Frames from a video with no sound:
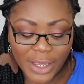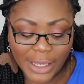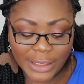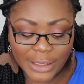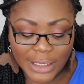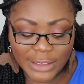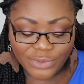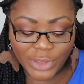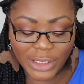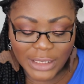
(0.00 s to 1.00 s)
and it's
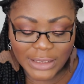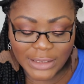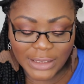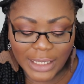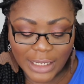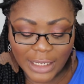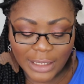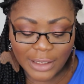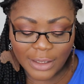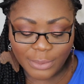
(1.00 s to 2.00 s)
really easy to get
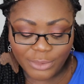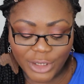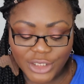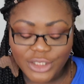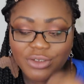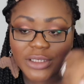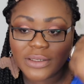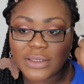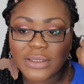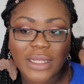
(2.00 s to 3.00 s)
like brush
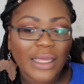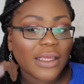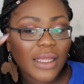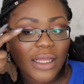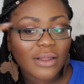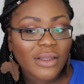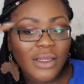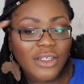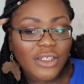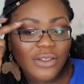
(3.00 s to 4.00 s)
strokes, like
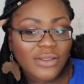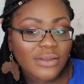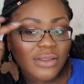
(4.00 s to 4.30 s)
you know,